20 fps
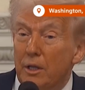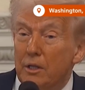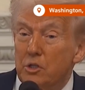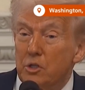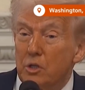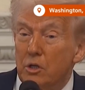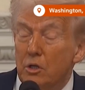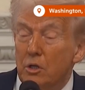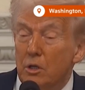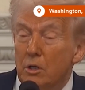
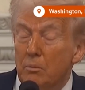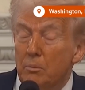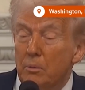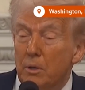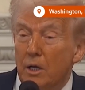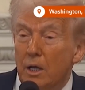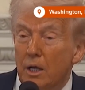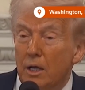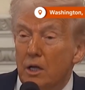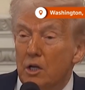That's good.
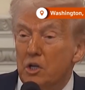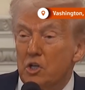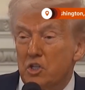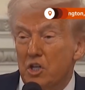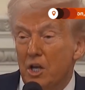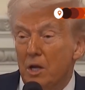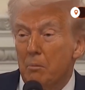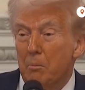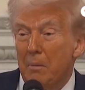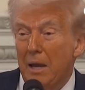But I
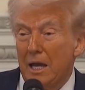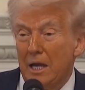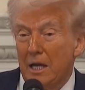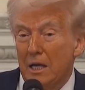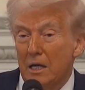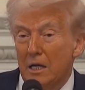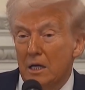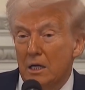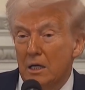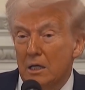understand
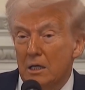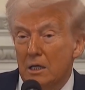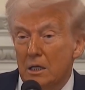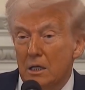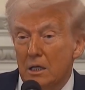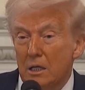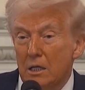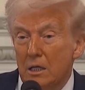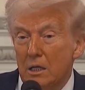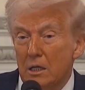Maine.
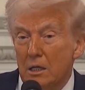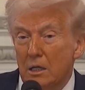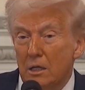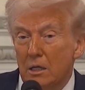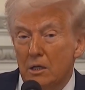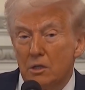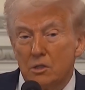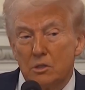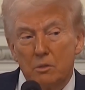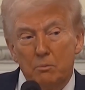
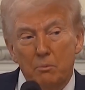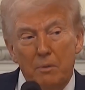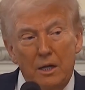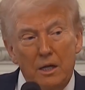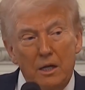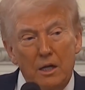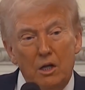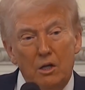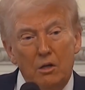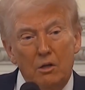Is
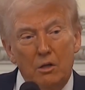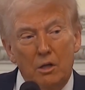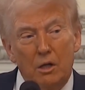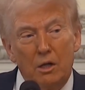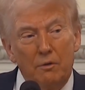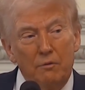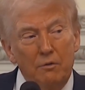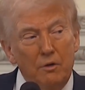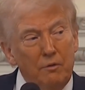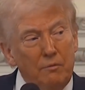Maine here, the
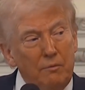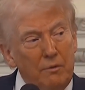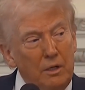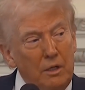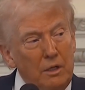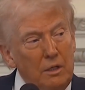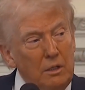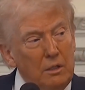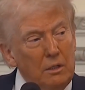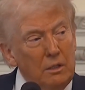governor of
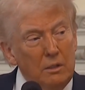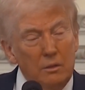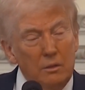Maine?